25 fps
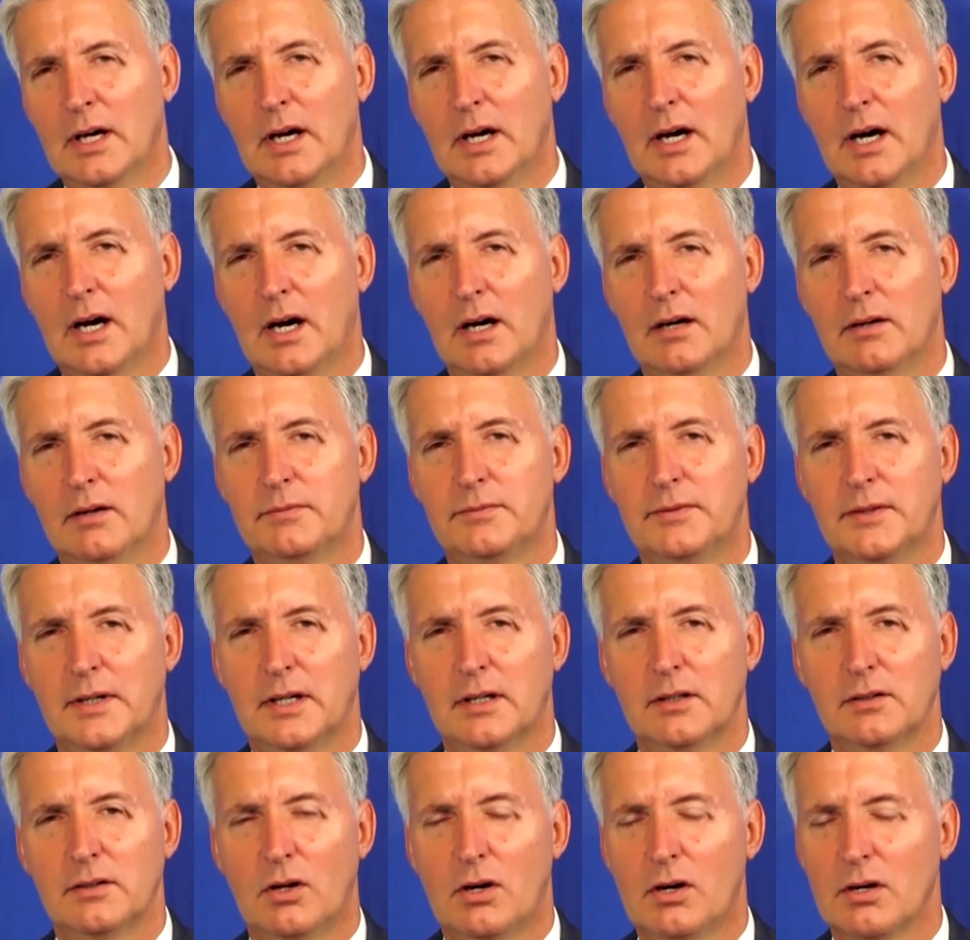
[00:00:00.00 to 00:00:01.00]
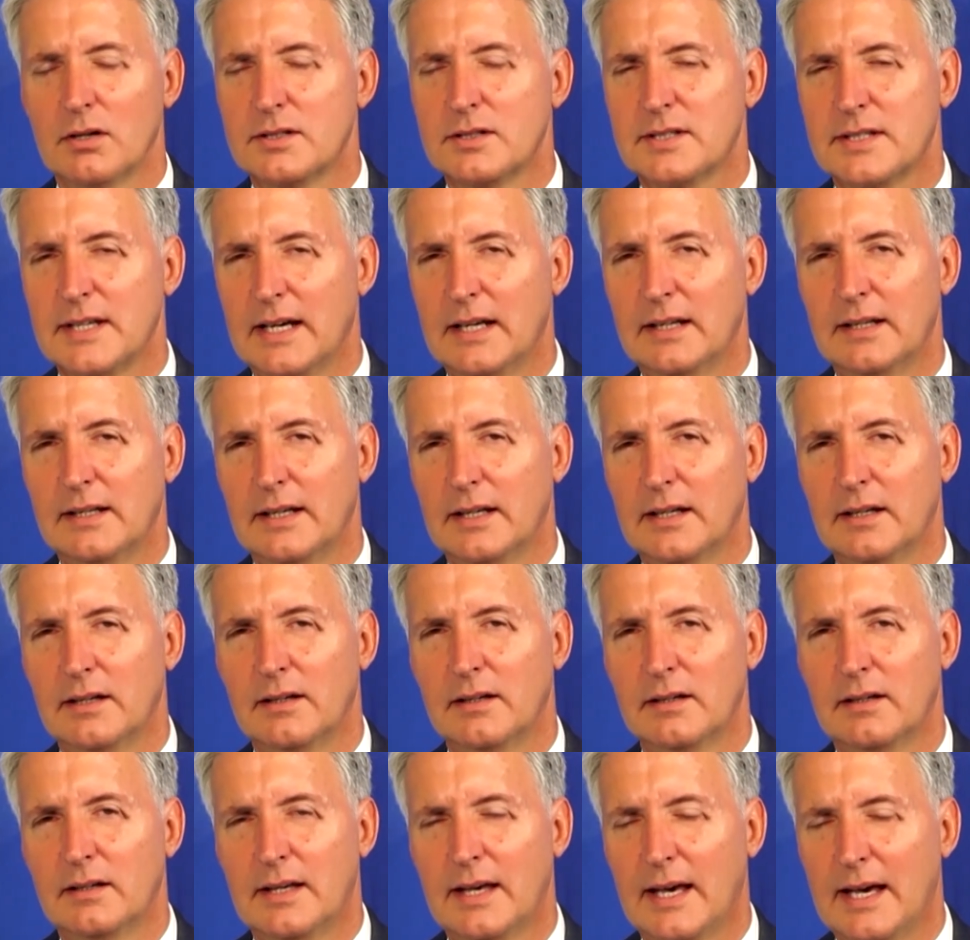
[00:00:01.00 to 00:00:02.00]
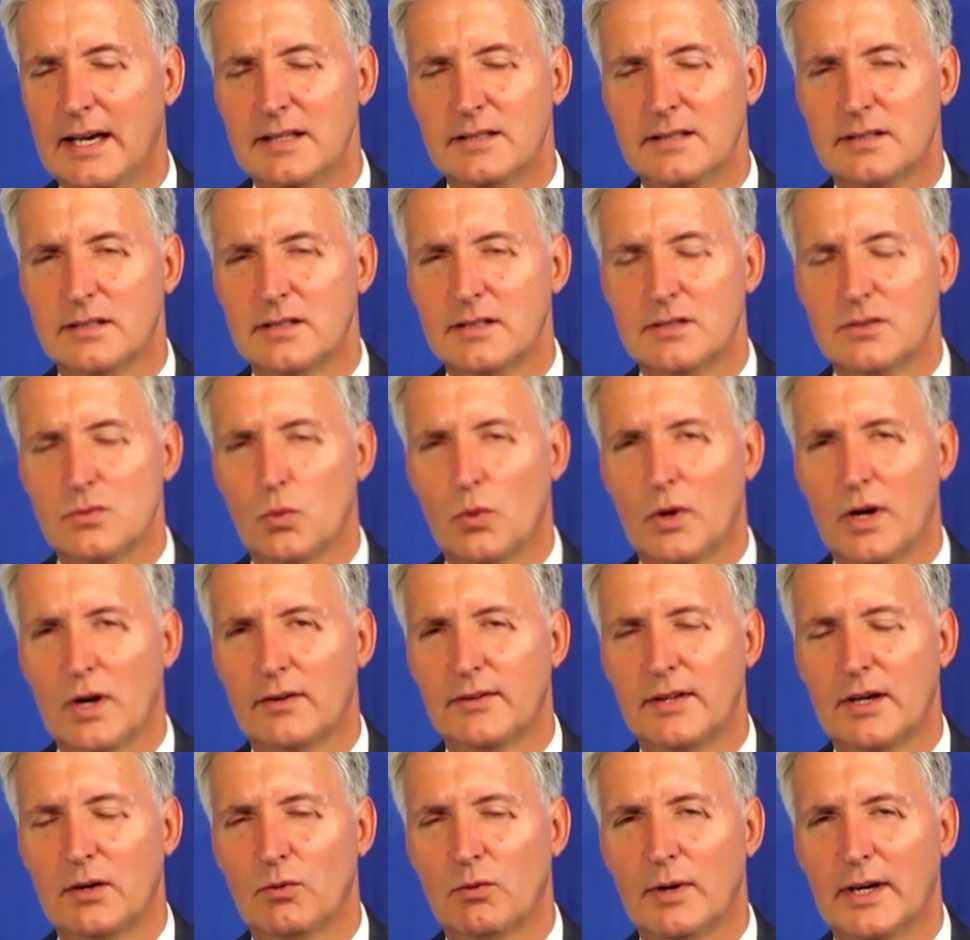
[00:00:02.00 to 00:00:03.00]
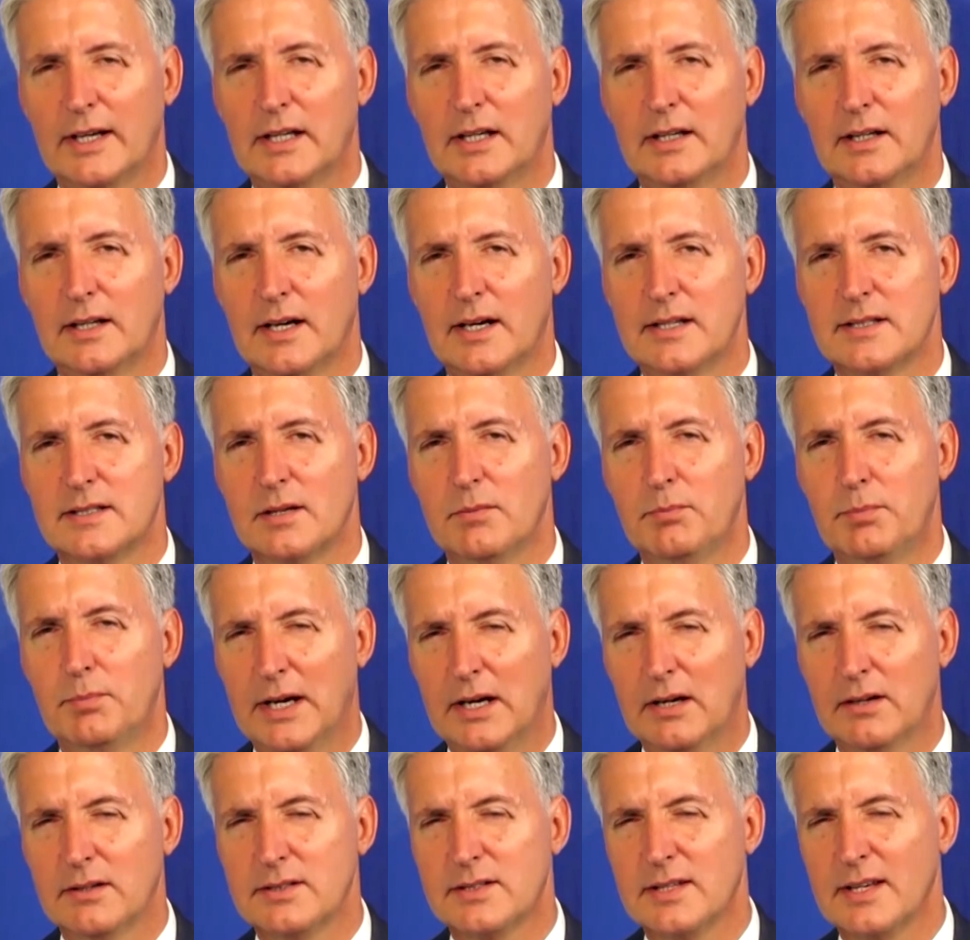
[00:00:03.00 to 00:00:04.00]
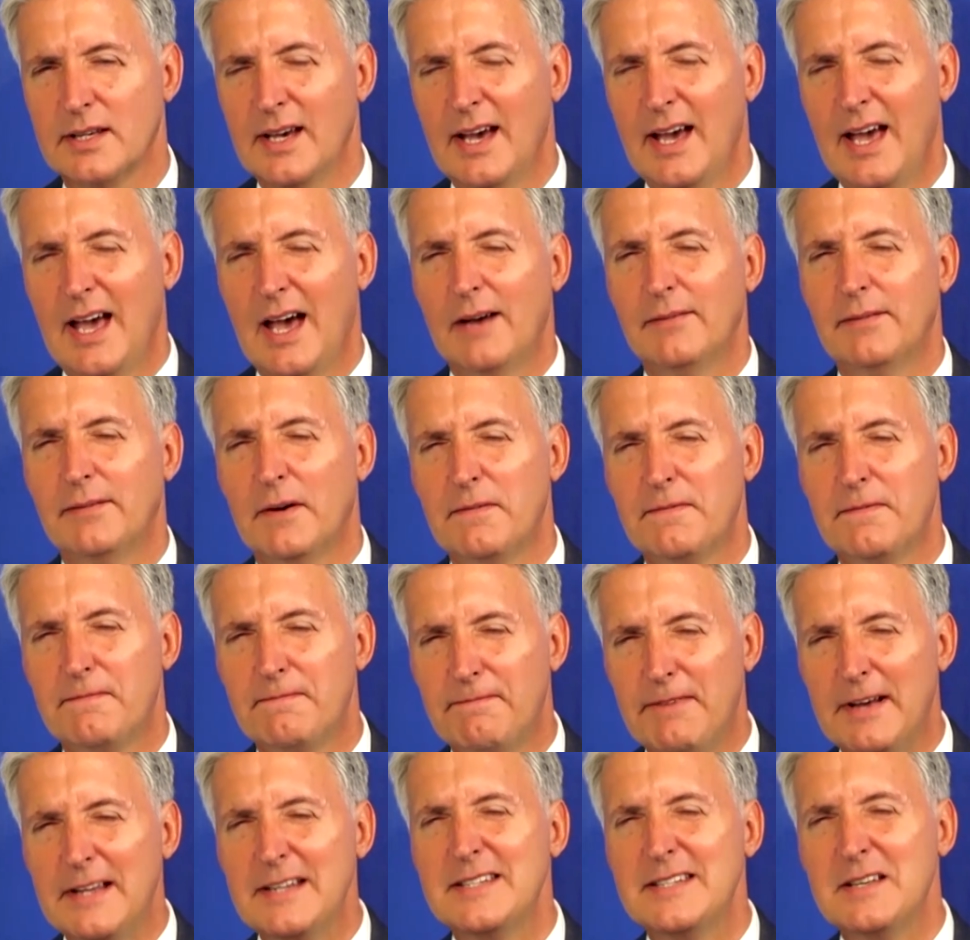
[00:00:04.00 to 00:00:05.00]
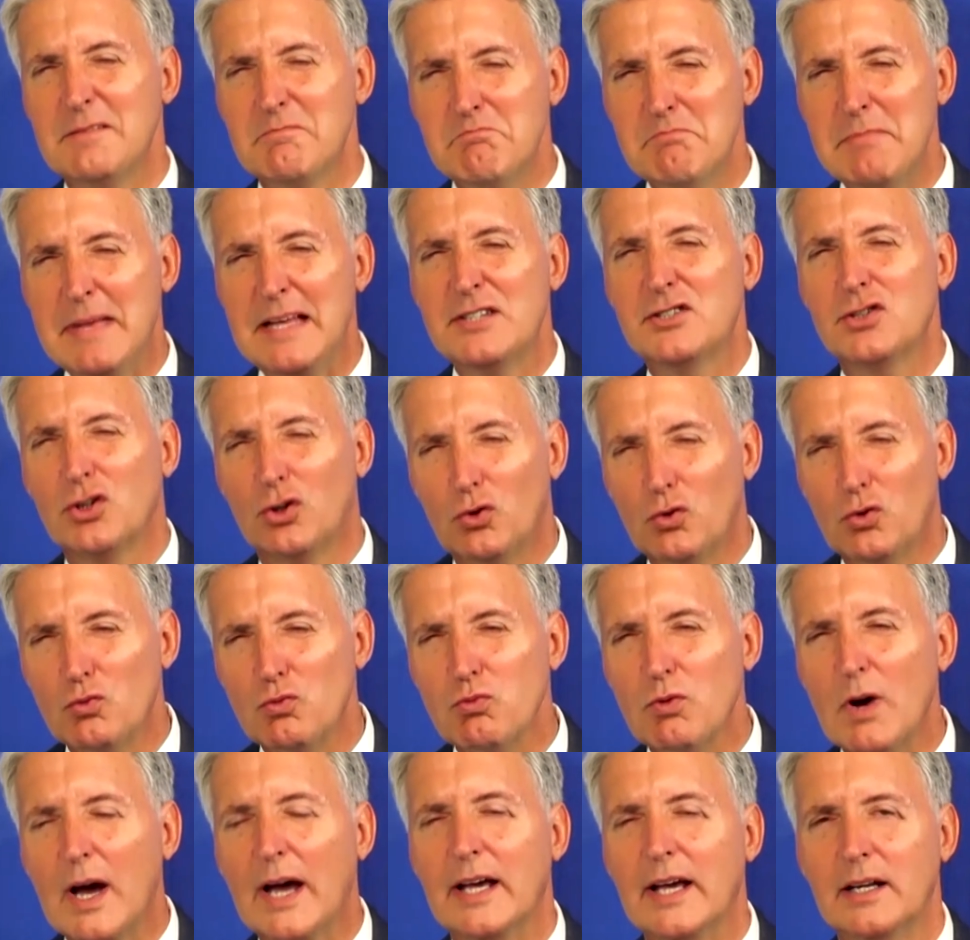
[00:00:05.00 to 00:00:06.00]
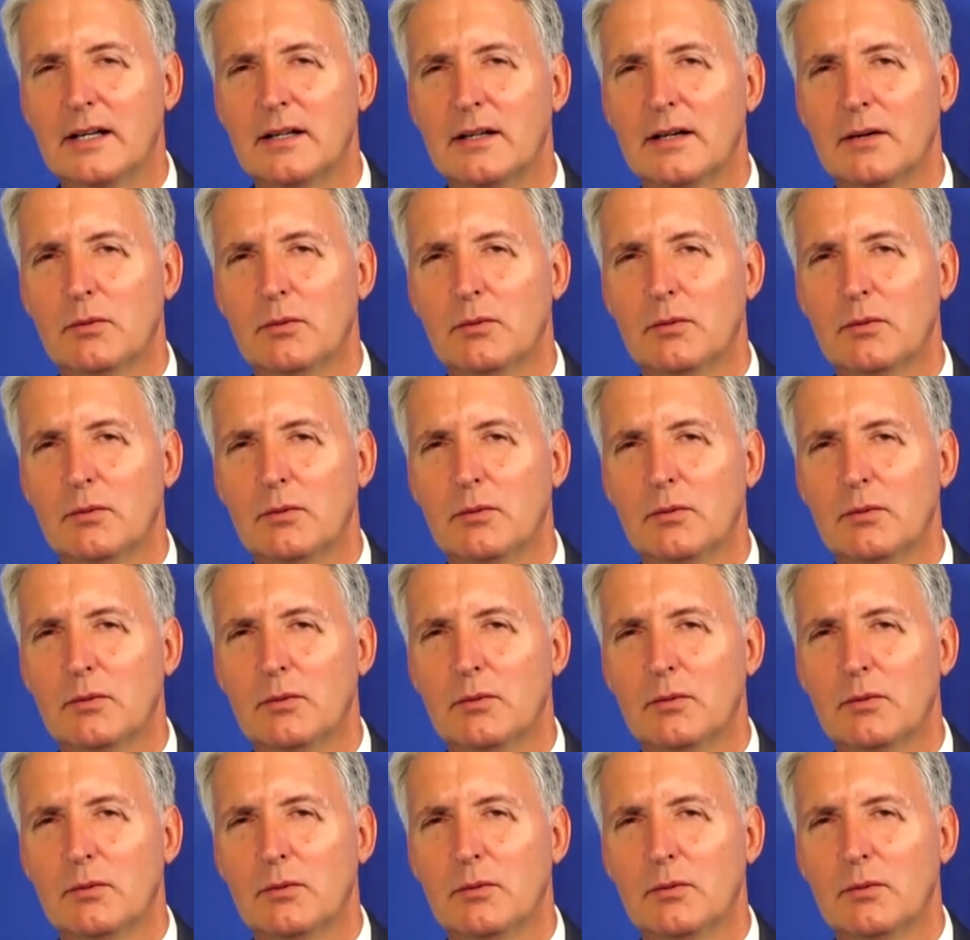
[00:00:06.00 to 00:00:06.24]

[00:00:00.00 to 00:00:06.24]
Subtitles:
of longstanding cases where they recognize that parents have a fundamental right,